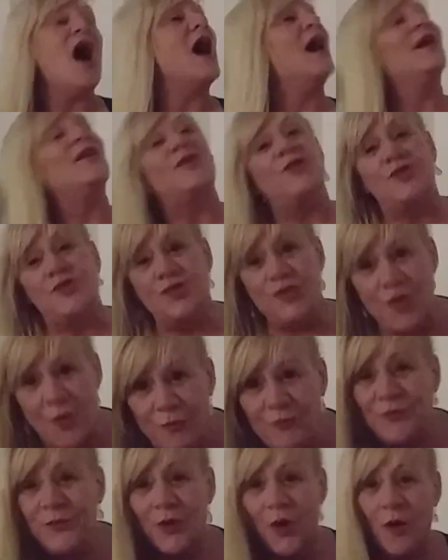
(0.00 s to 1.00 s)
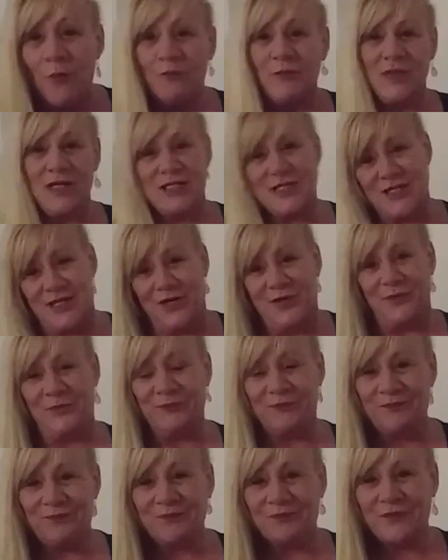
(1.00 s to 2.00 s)
and jumped on me too.
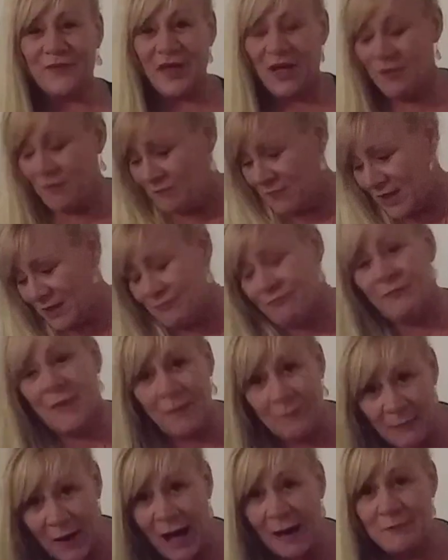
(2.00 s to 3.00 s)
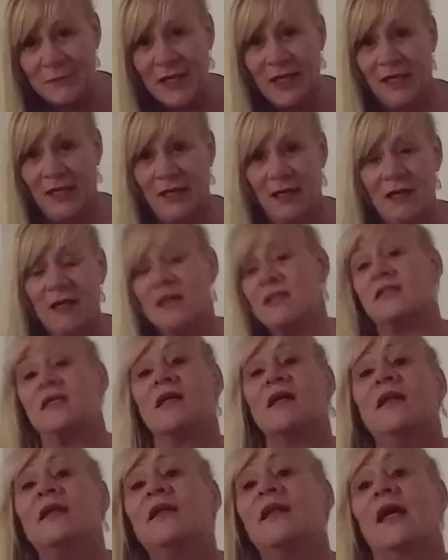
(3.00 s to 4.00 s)
And my babby is
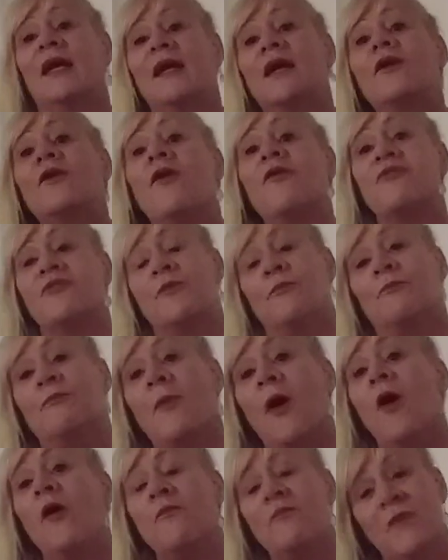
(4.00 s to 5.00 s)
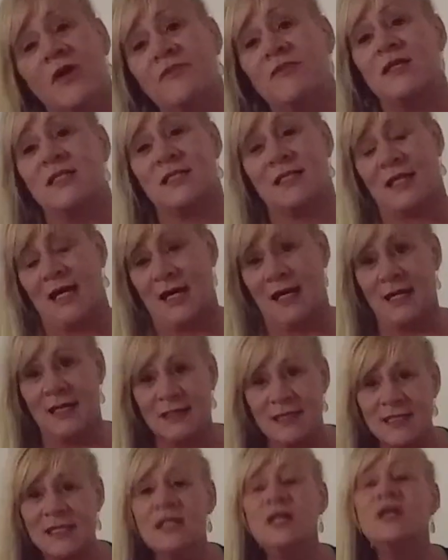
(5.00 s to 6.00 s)
clinging off the bottom of my skirt,